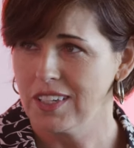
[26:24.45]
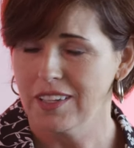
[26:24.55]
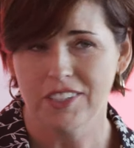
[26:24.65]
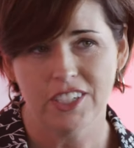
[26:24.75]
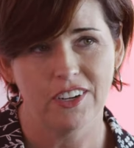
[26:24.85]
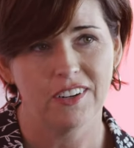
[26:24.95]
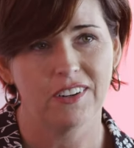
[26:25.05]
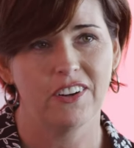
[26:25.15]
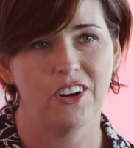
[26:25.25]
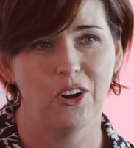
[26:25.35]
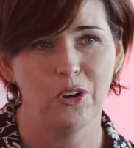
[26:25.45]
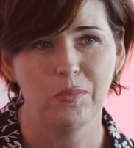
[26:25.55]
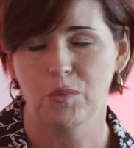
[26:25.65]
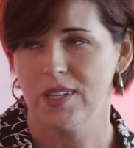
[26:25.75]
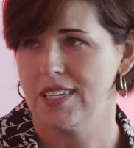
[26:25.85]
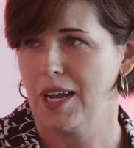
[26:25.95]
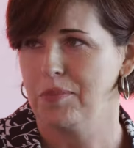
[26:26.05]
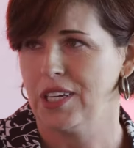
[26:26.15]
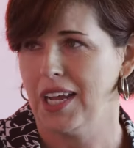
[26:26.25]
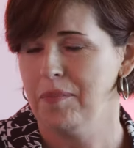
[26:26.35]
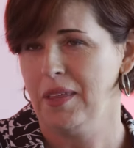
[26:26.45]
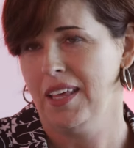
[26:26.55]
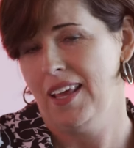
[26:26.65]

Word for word: delivered to your, your home, a one-stop shop.